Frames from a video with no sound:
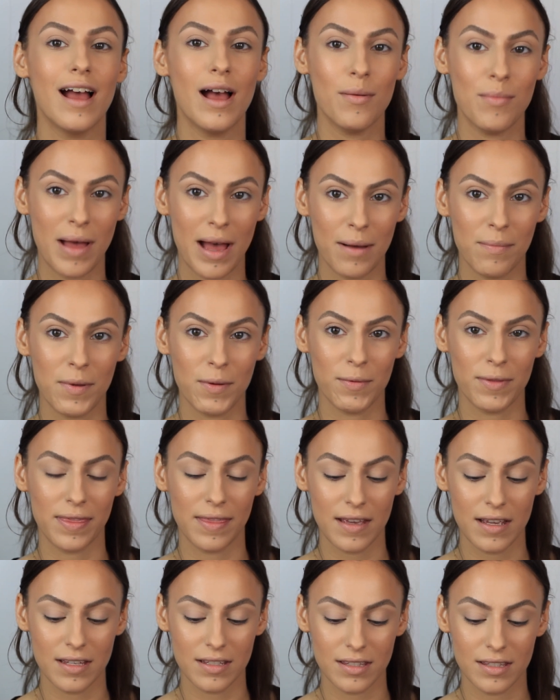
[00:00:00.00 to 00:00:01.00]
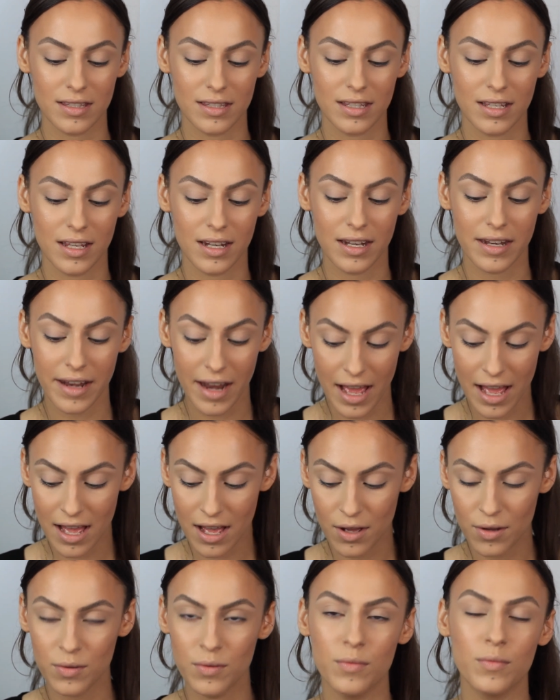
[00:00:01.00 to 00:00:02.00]
I'm happy with this.
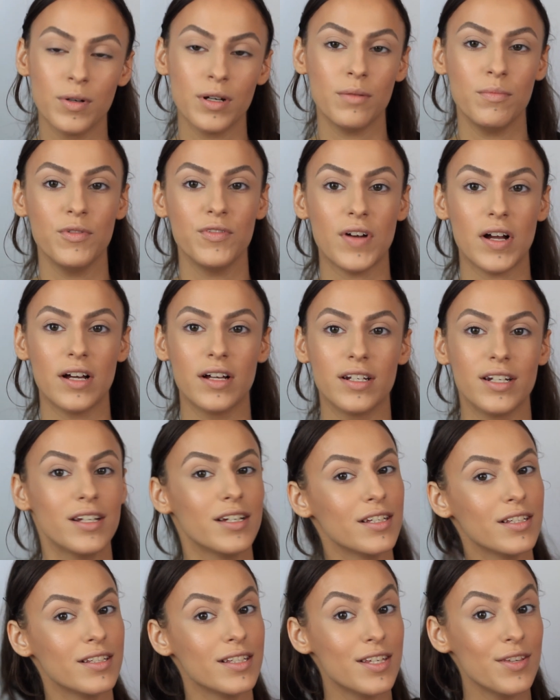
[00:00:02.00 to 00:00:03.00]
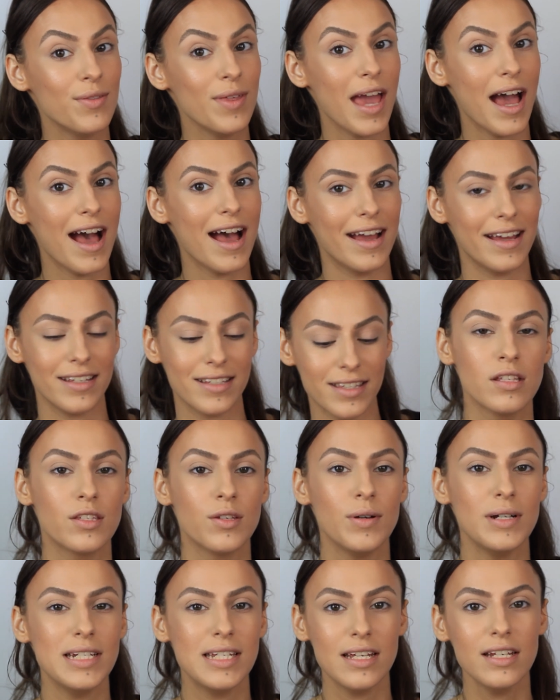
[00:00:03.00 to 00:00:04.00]
Now we're gonna move on to the eyes.
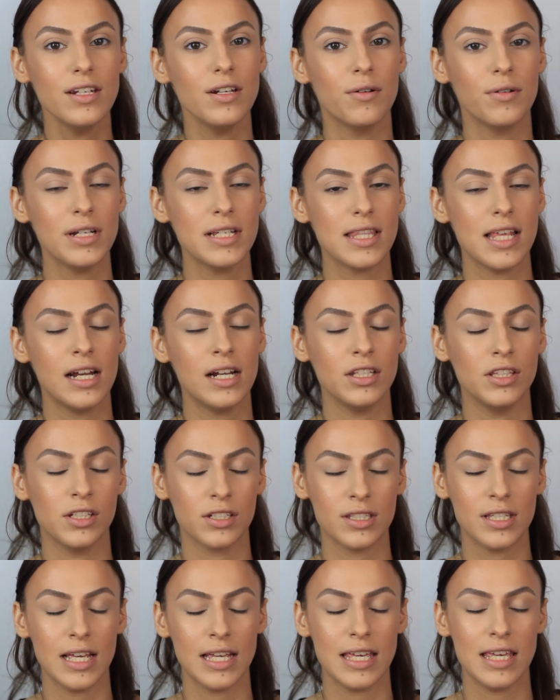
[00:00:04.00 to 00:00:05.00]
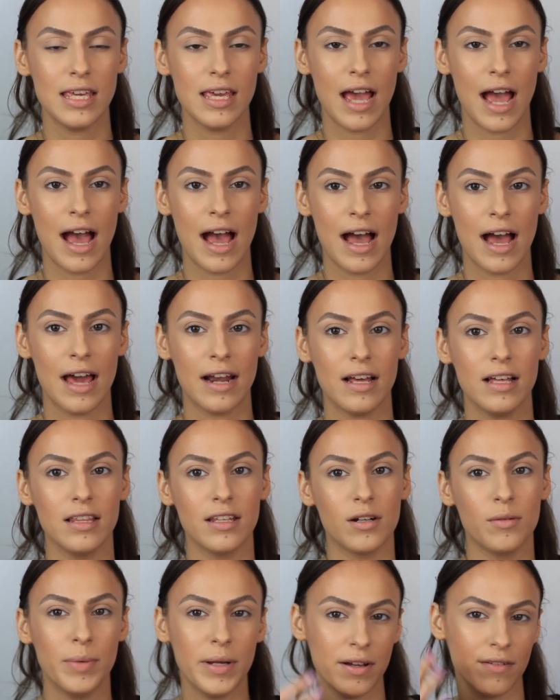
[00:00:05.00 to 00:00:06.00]
So I did notice that it looks like he had a
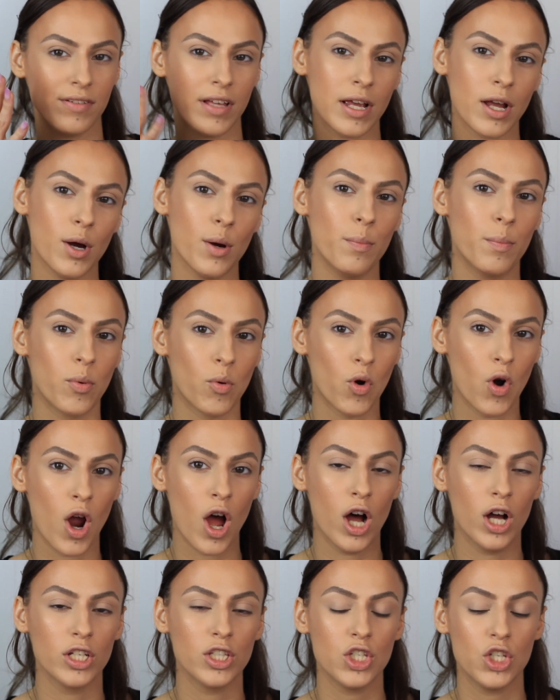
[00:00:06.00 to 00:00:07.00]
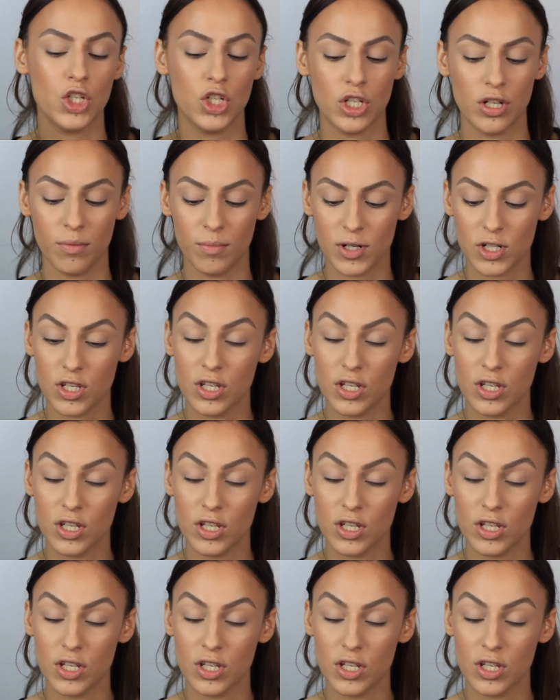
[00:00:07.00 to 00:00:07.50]
little bit of like a bronze shimmer